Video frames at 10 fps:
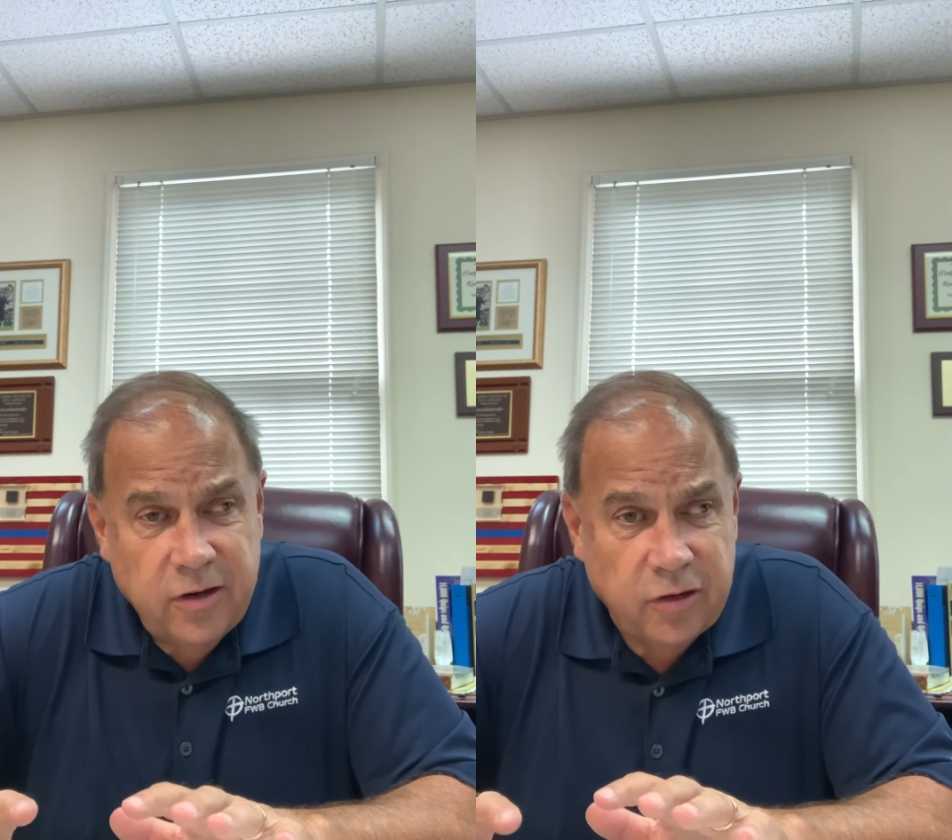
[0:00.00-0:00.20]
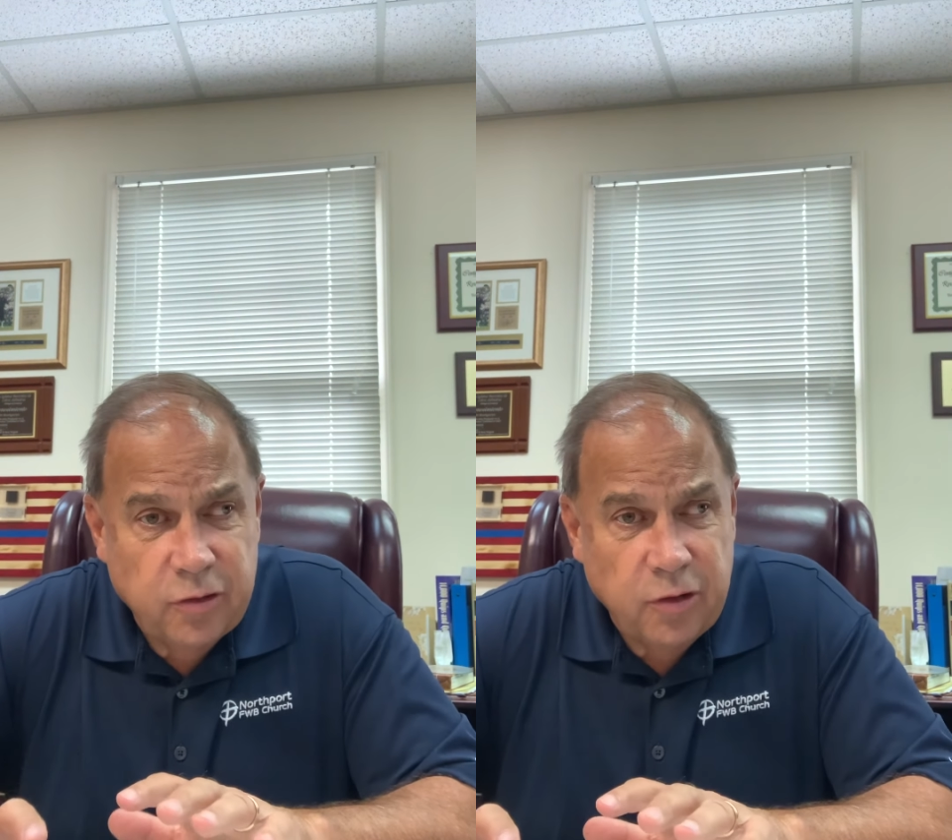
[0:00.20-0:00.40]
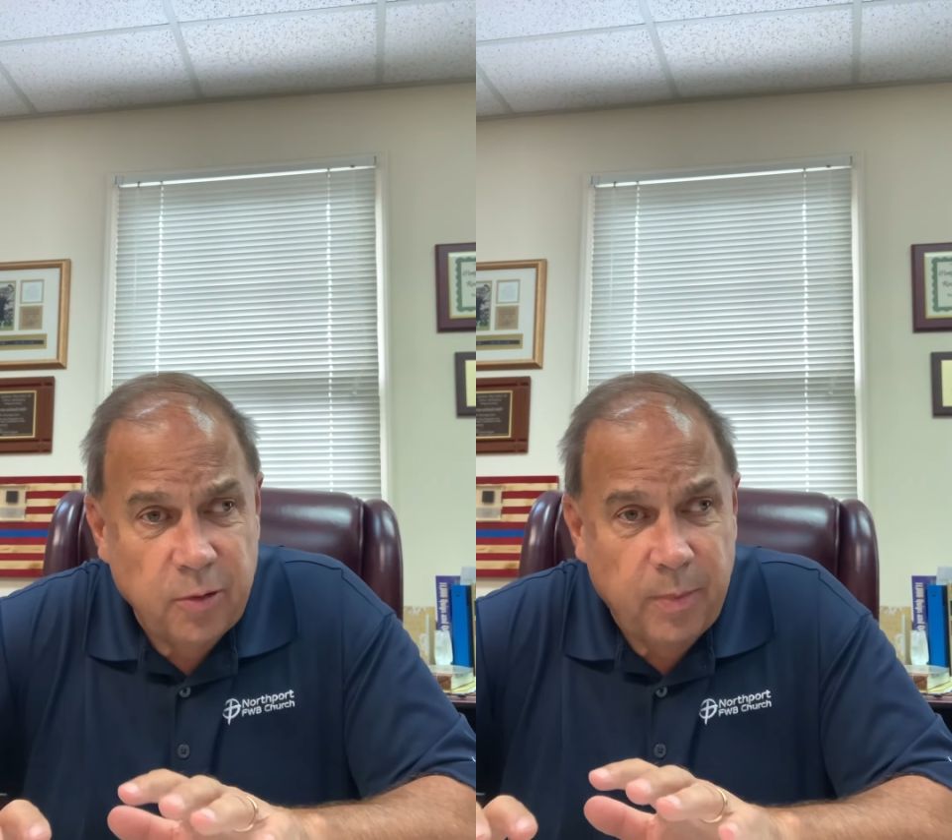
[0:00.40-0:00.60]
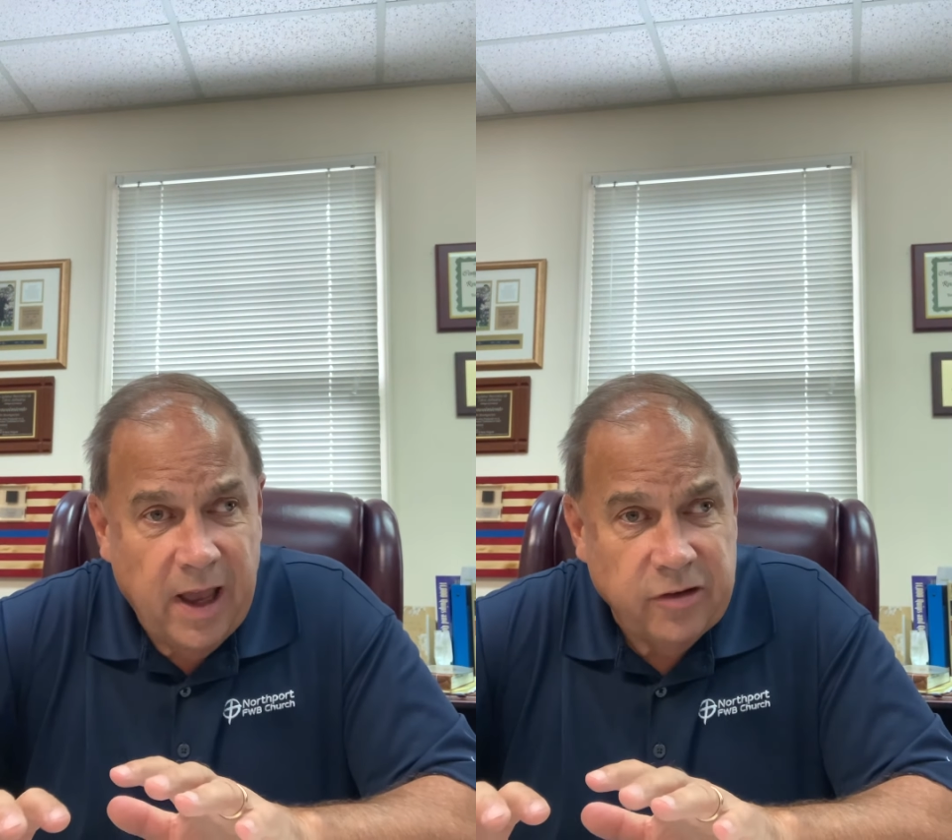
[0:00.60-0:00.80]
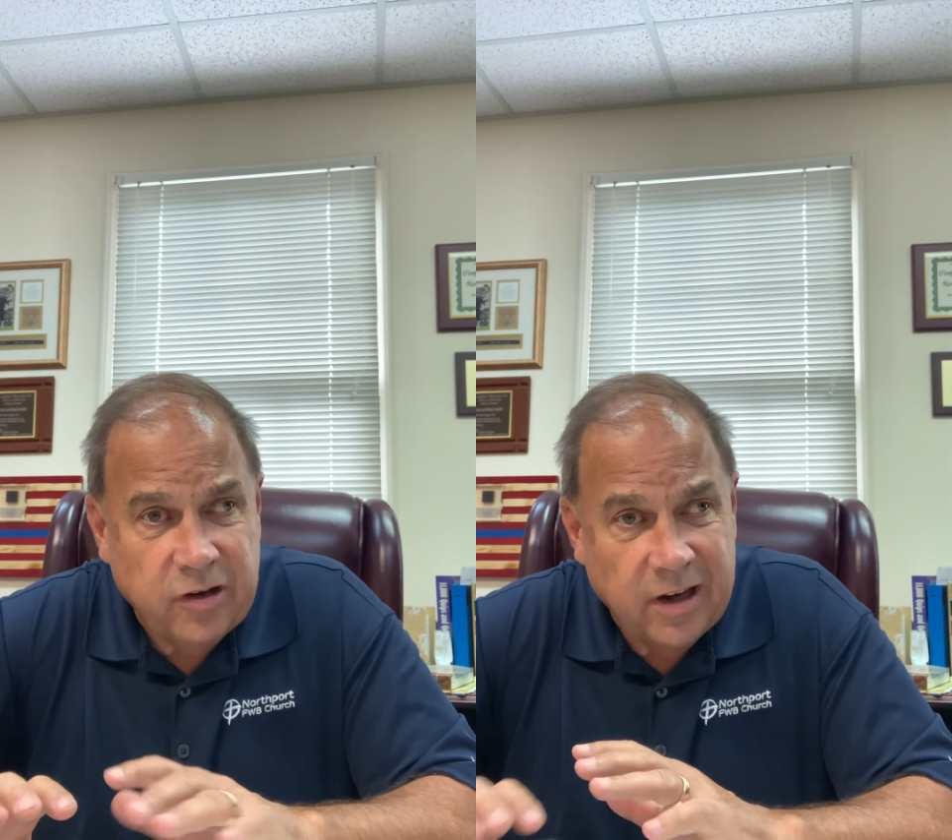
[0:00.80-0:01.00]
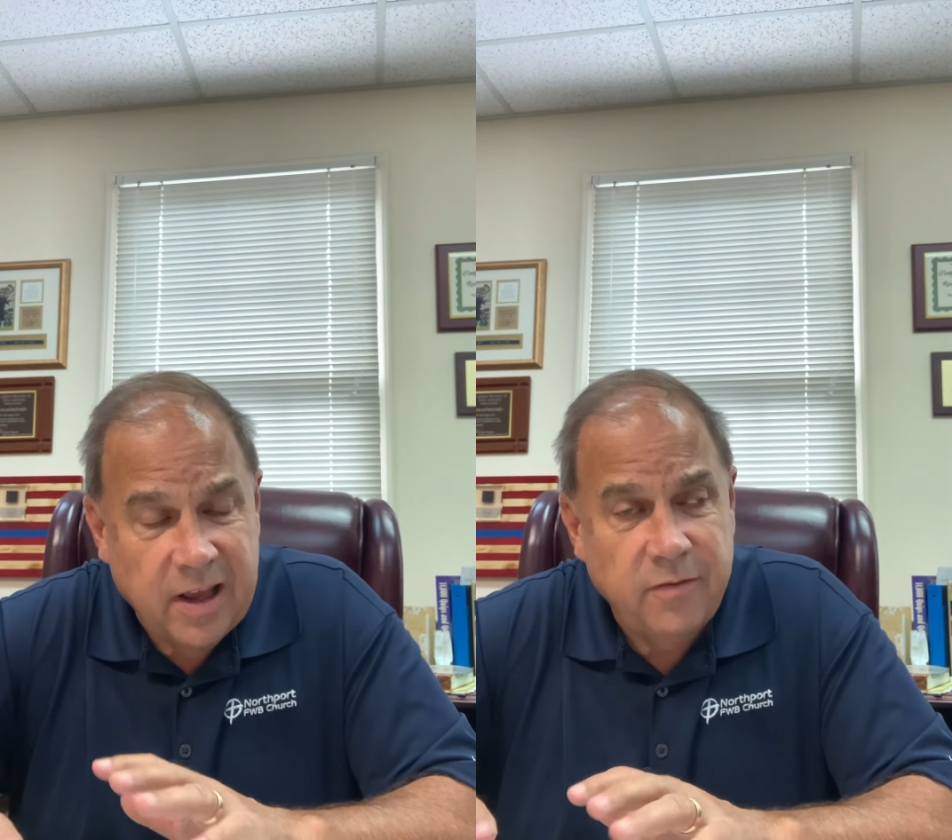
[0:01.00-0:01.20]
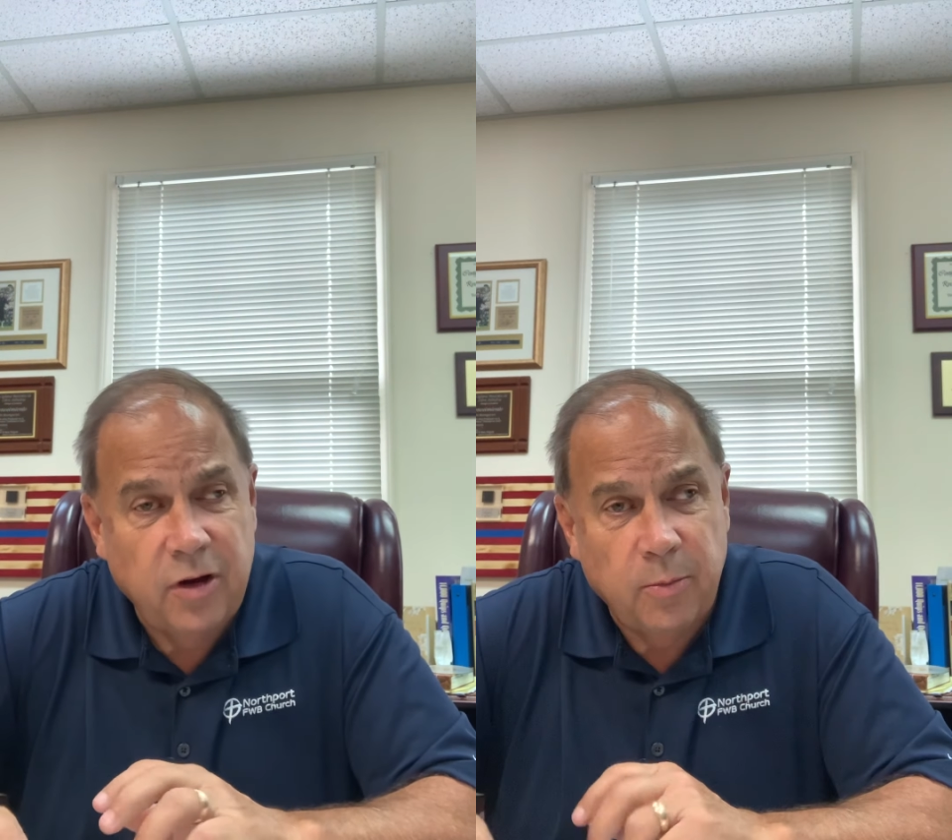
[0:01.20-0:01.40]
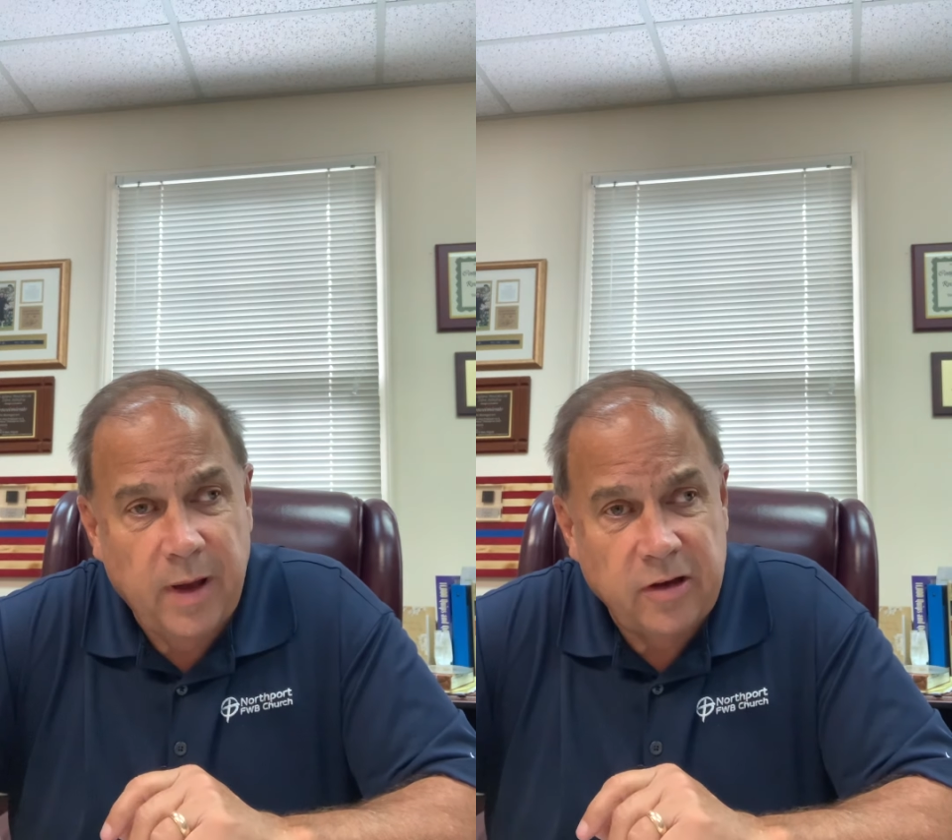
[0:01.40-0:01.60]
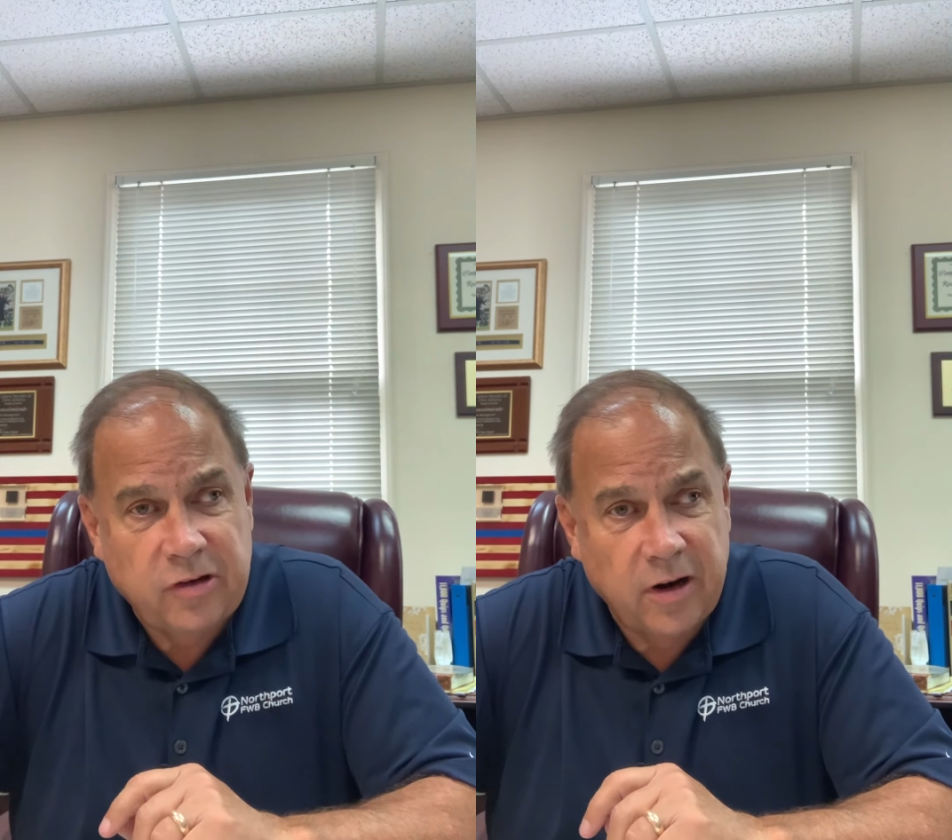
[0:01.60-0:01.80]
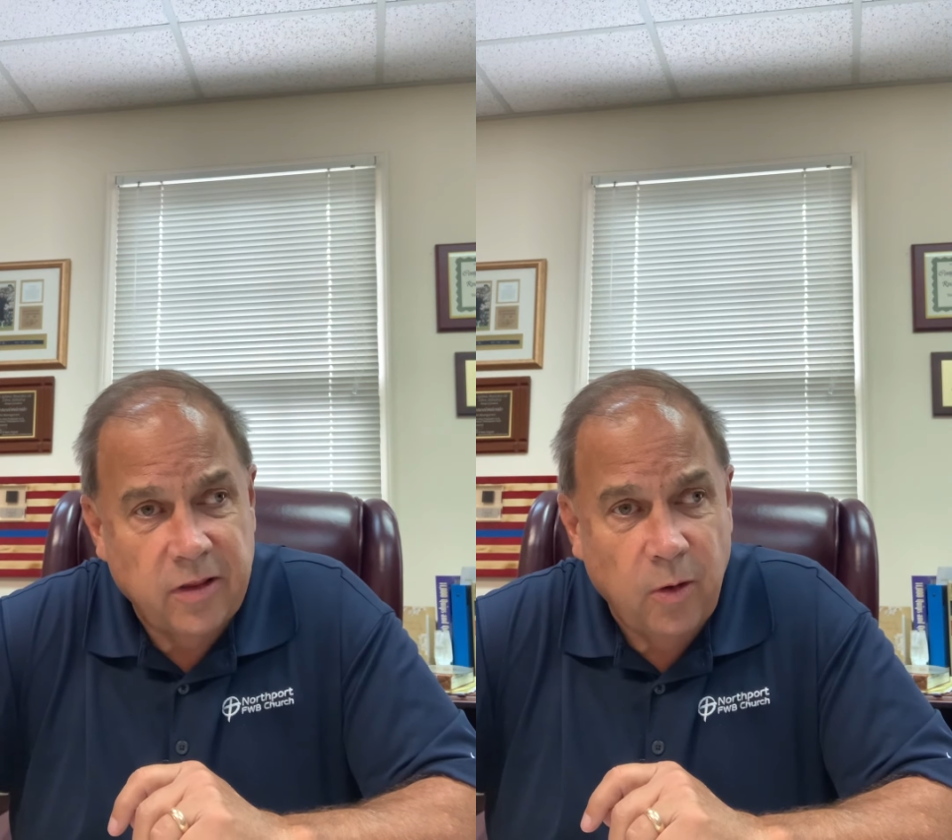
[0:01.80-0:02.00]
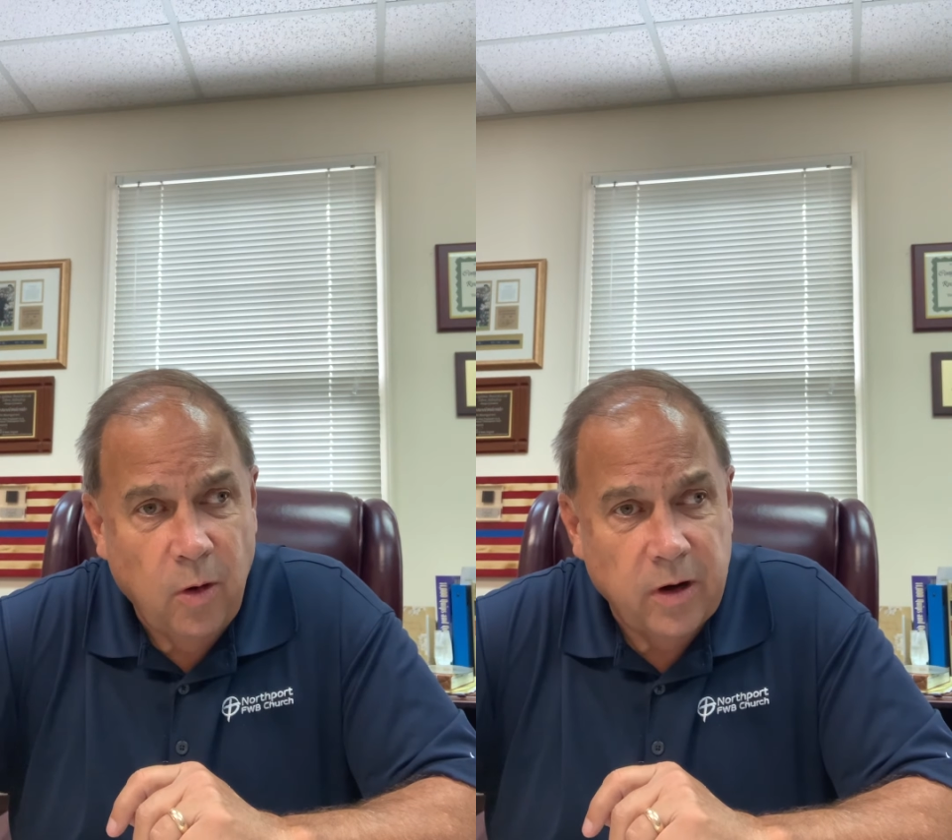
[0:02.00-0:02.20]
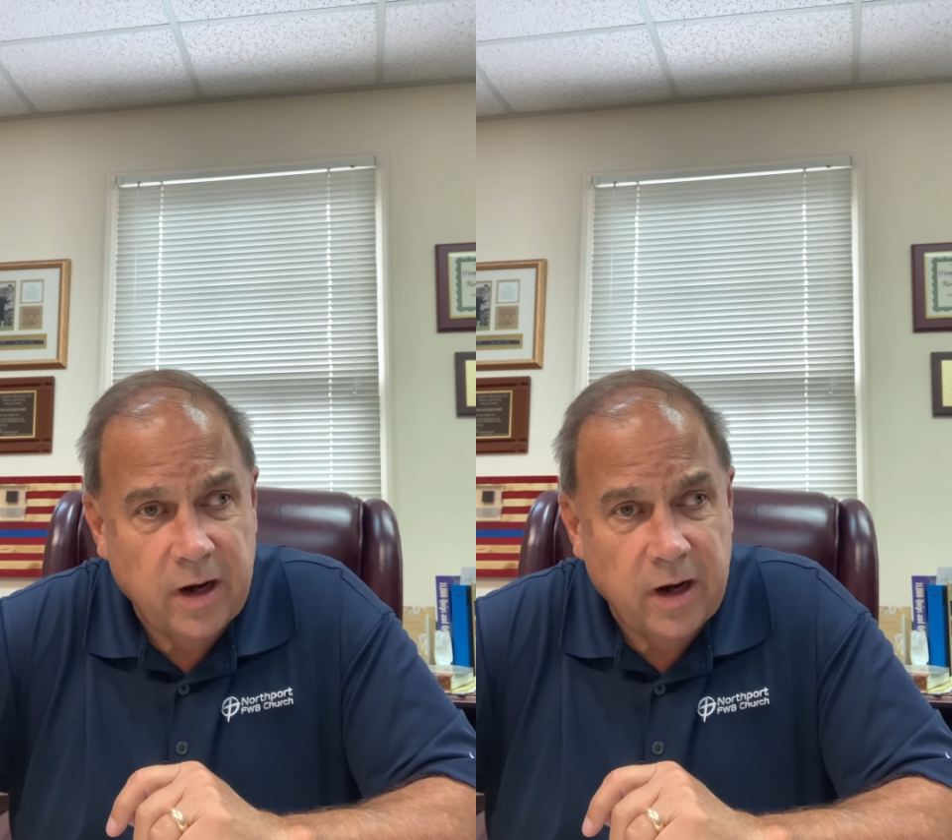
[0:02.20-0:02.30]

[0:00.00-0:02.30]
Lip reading: do your best and give your best unto the Lord,